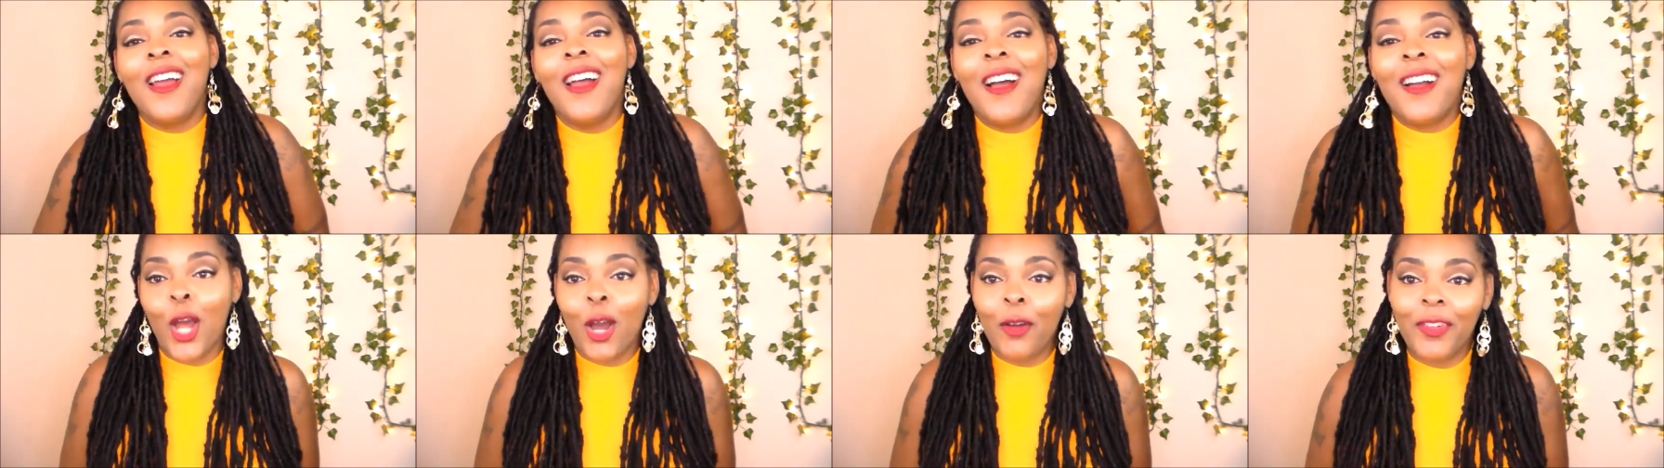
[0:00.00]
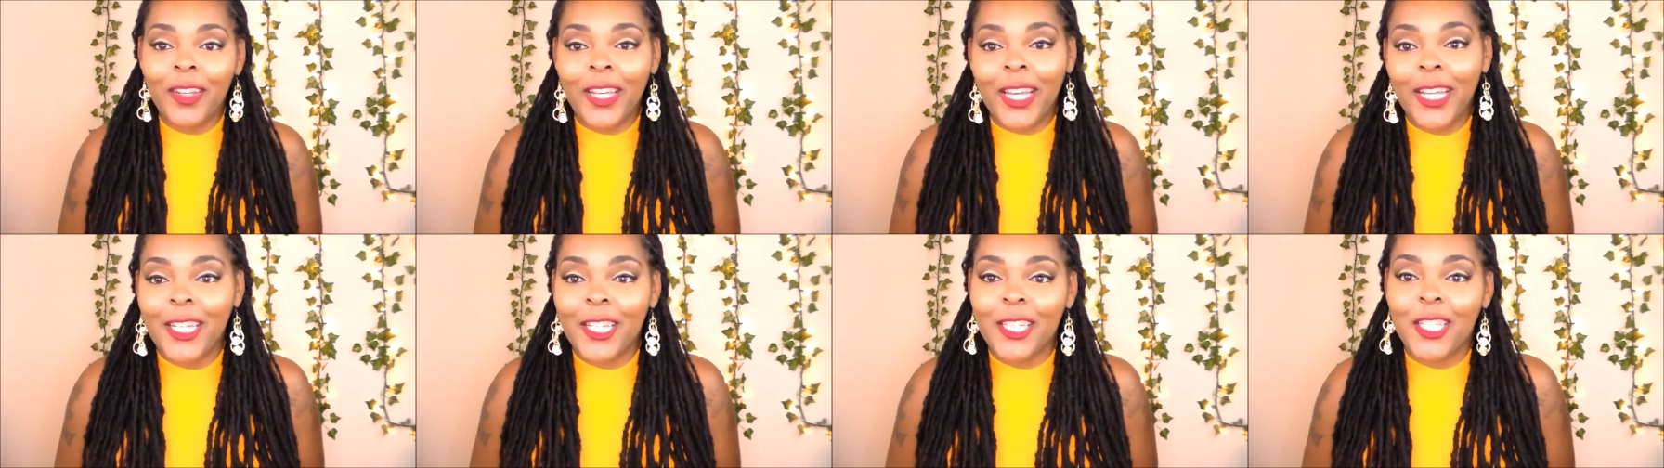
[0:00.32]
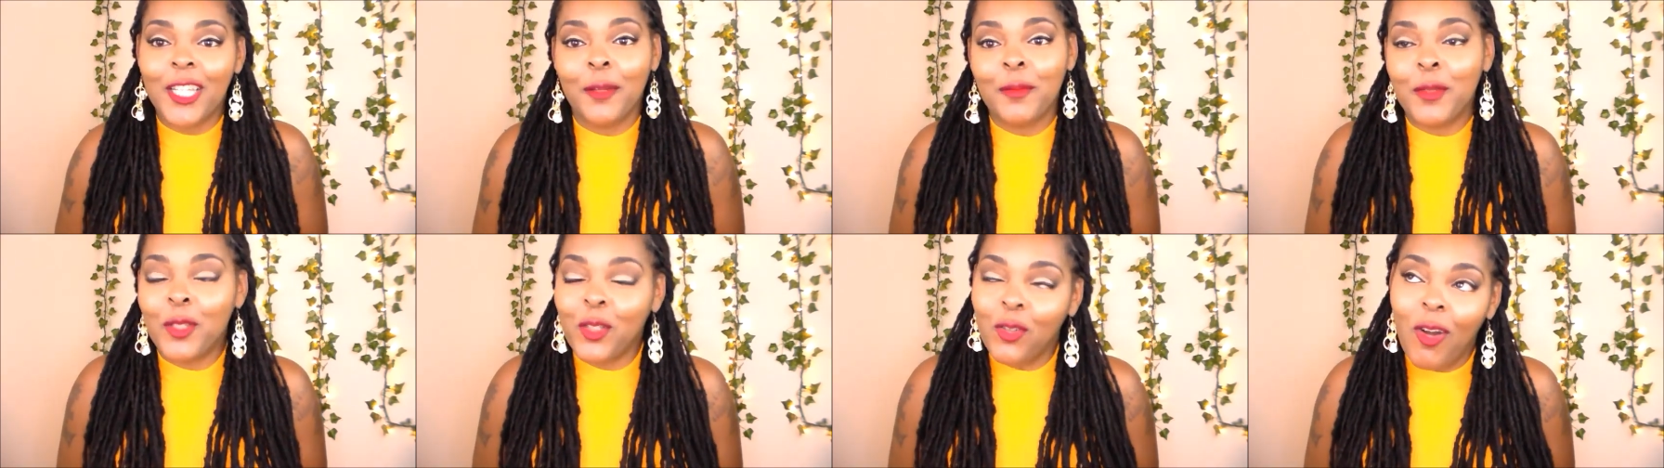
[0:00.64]
Don't forget to
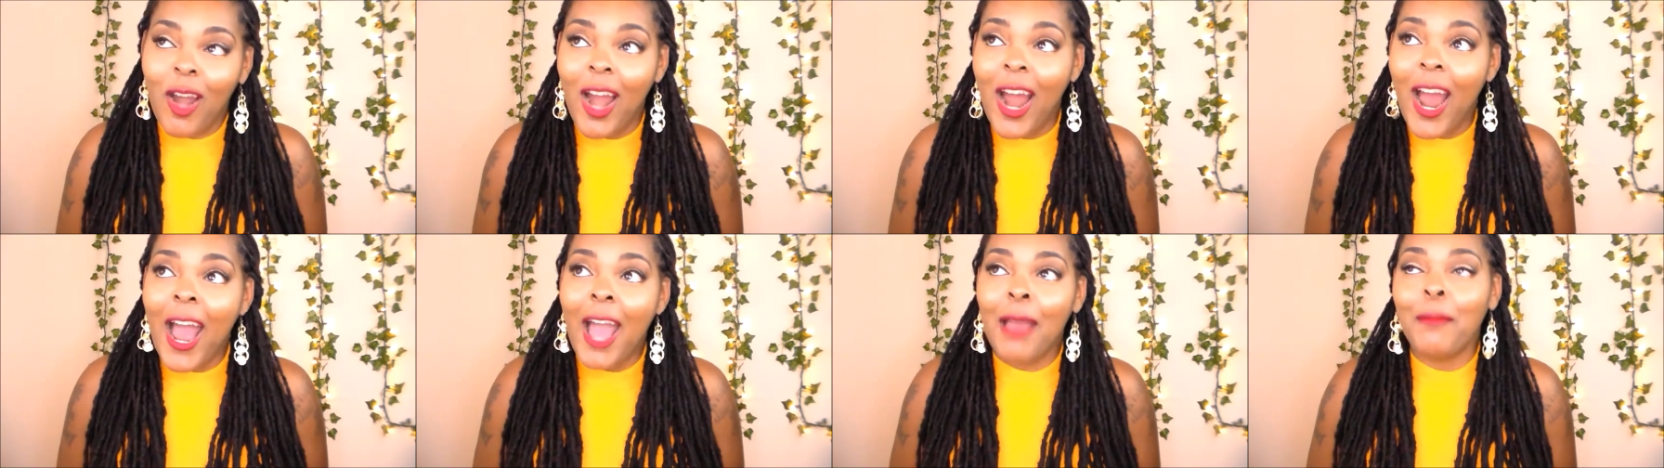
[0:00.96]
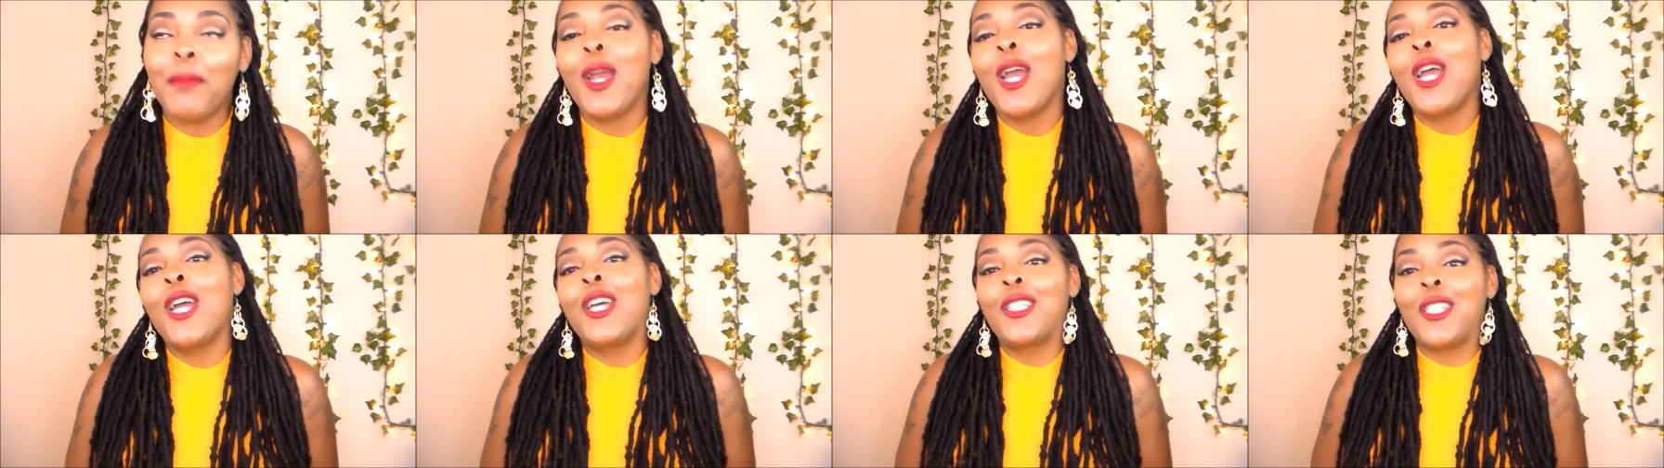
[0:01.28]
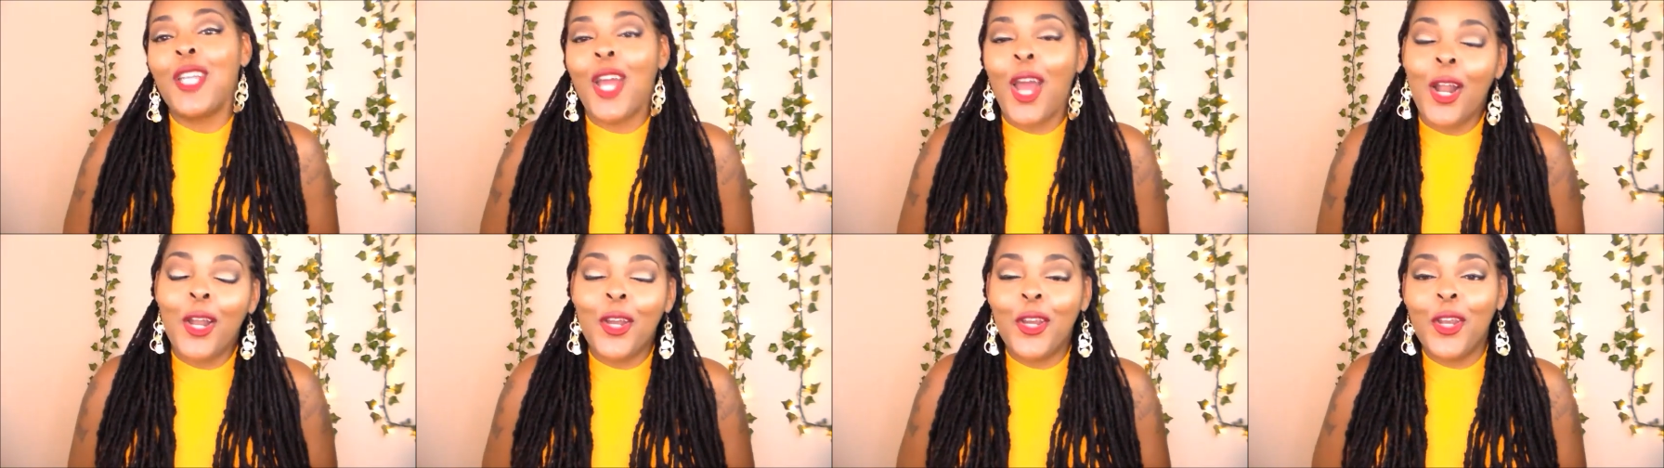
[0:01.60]
subscribe,
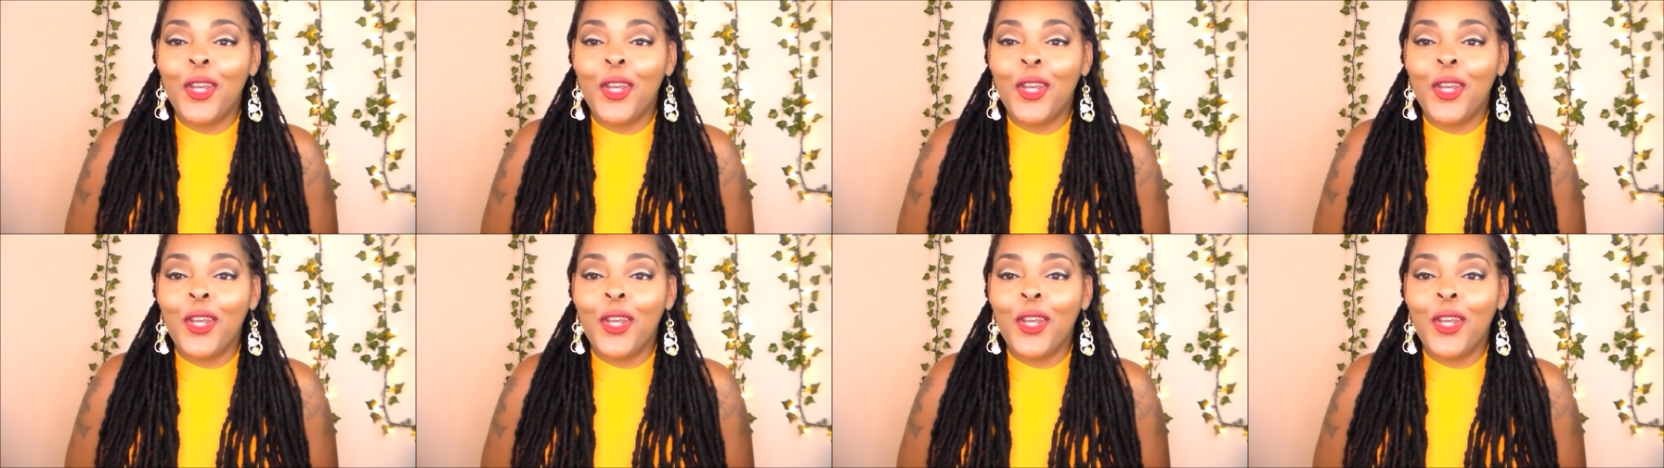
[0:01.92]
turn on